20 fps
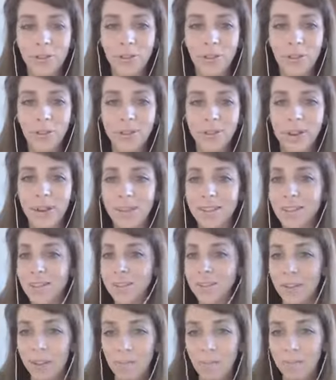she's got
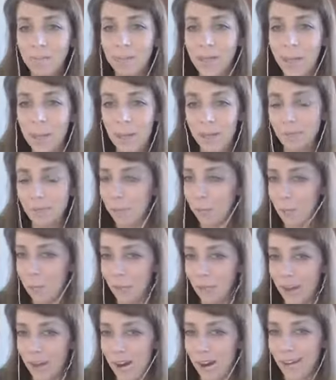some type of
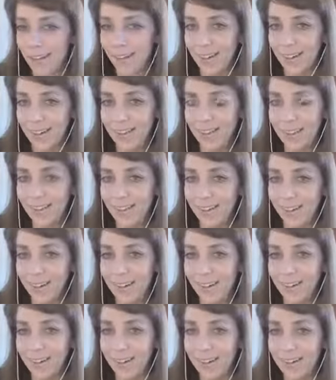product in there,